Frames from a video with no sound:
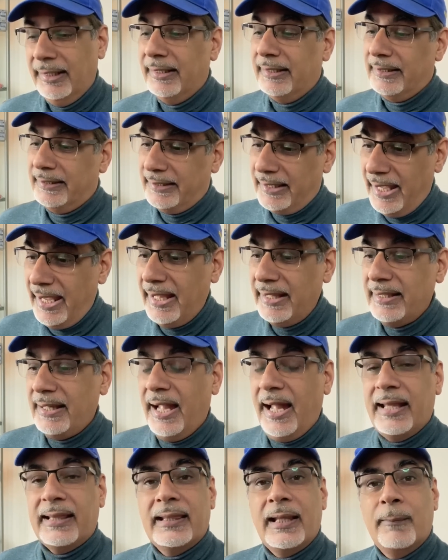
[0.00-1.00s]
Then
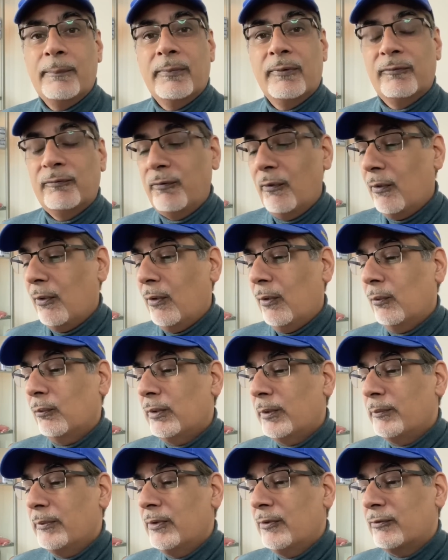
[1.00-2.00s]
at number four,
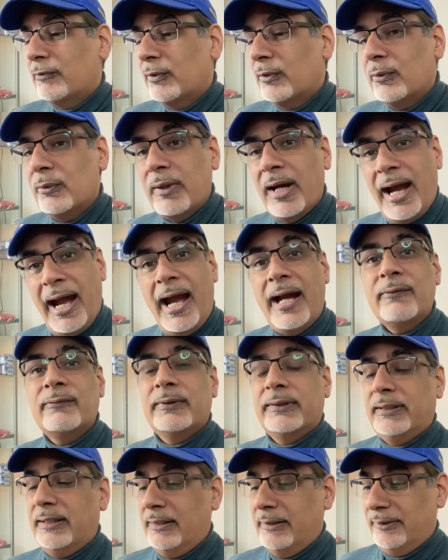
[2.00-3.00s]
we move to
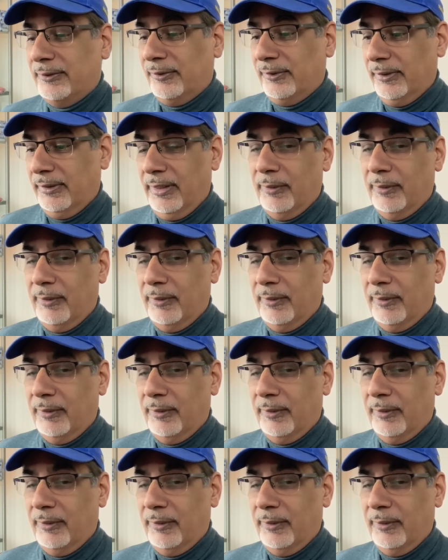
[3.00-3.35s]
agriculture,